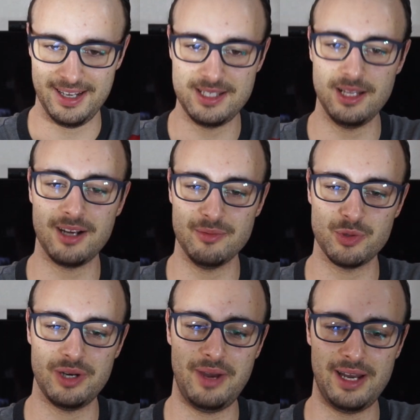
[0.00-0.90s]
it still comes
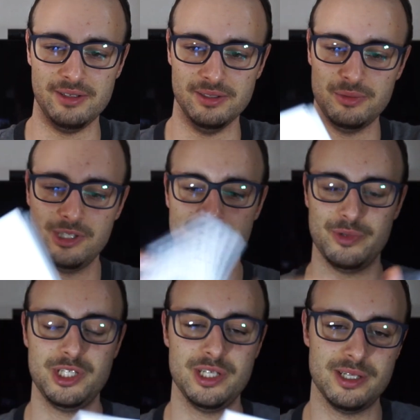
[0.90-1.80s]
with a manual,
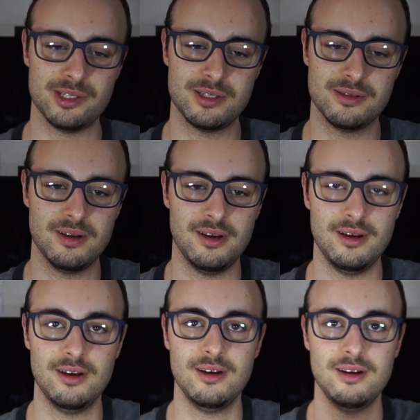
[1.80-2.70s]
which is
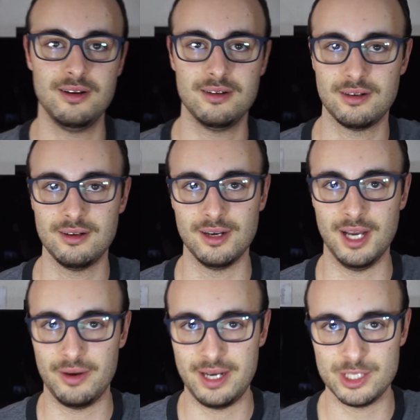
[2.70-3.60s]

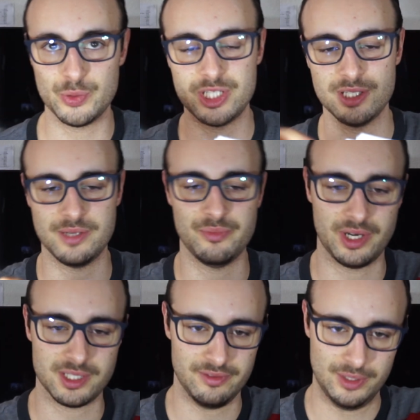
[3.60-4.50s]
nowadays, which is impressive.